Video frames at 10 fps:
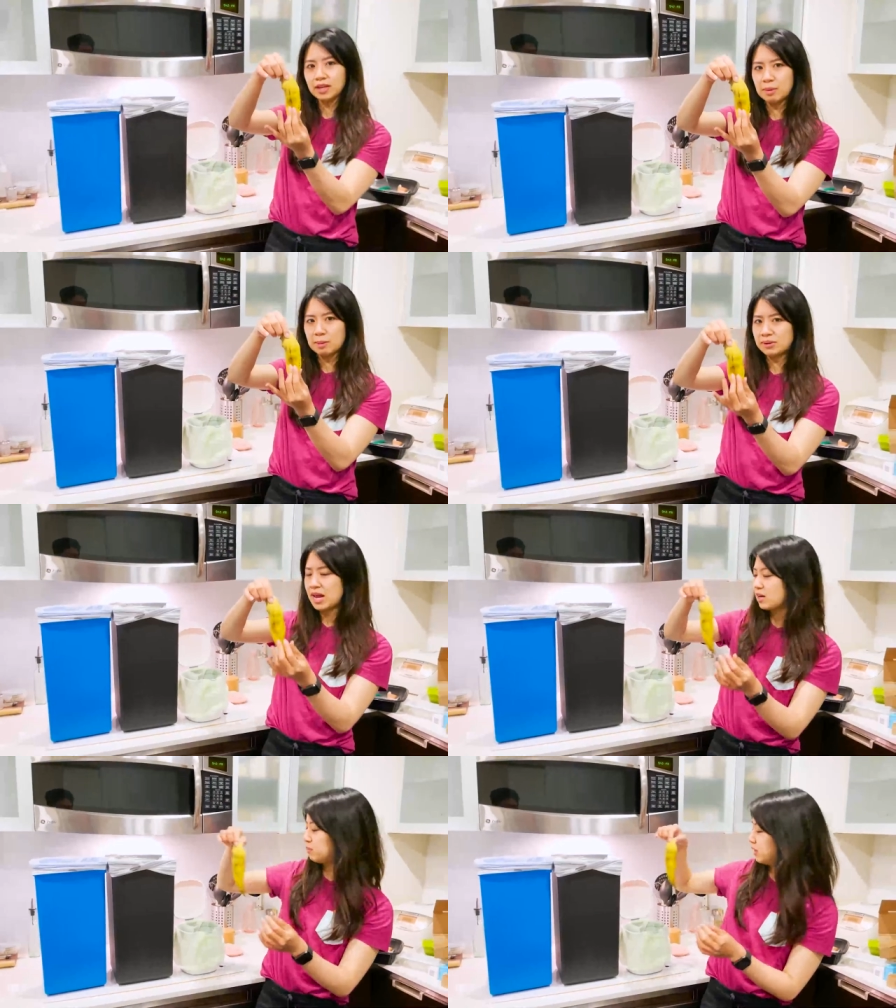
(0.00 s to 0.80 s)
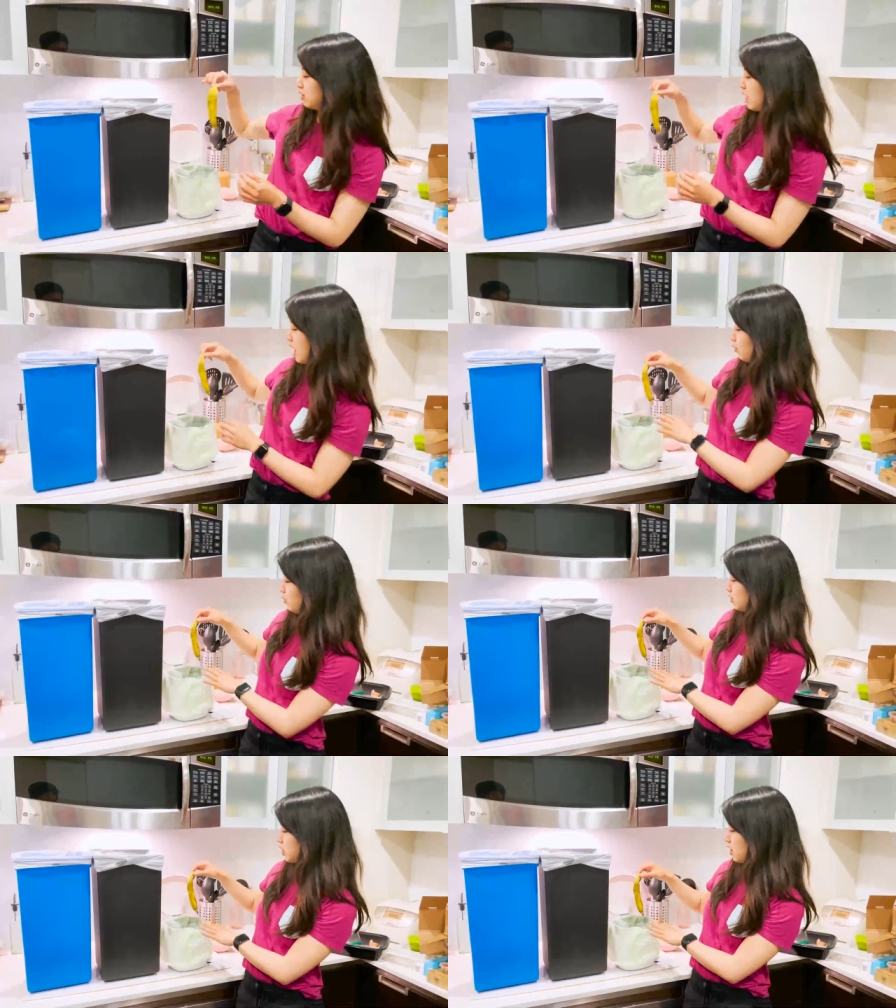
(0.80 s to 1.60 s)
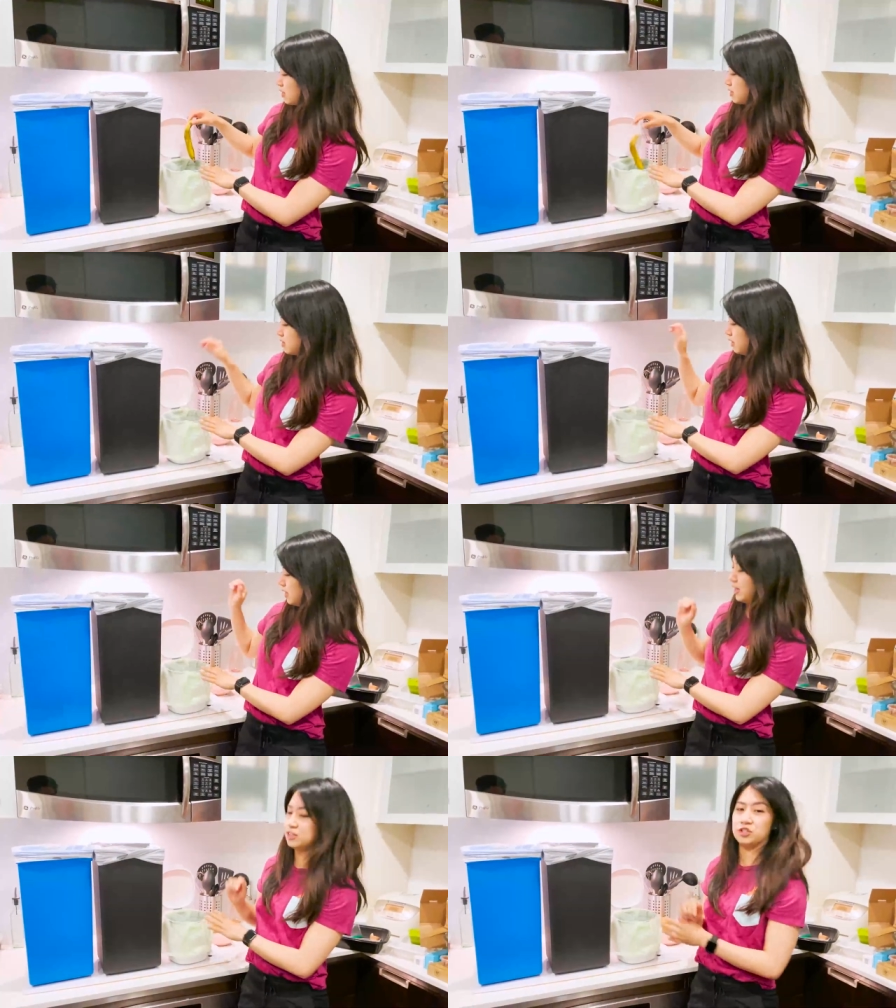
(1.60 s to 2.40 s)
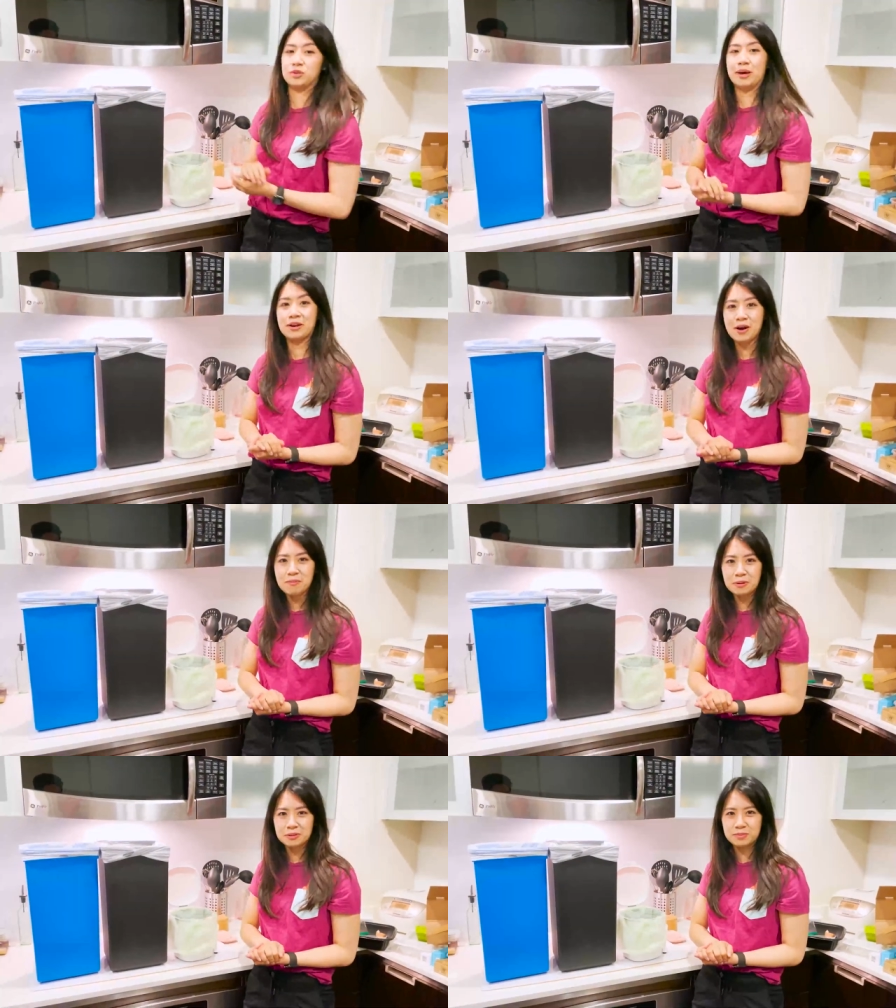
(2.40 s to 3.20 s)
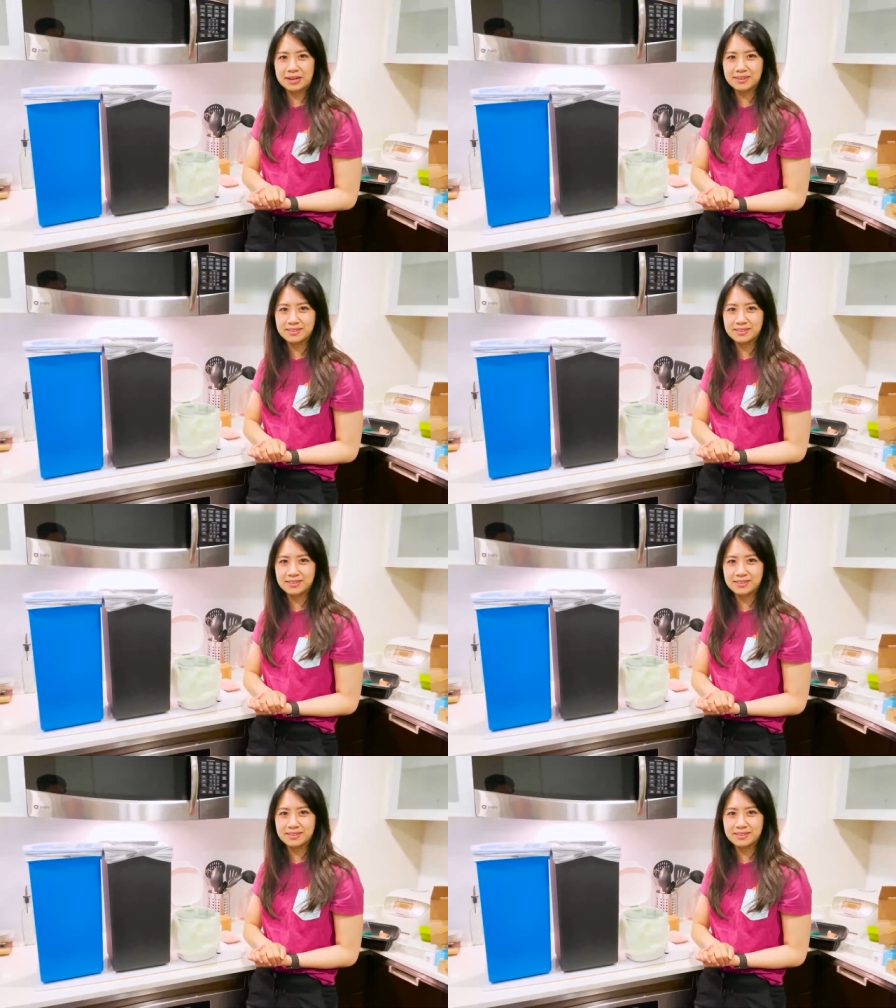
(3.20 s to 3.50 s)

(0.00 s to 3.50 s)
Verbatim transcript: my banana peel I will toss into my compost bin.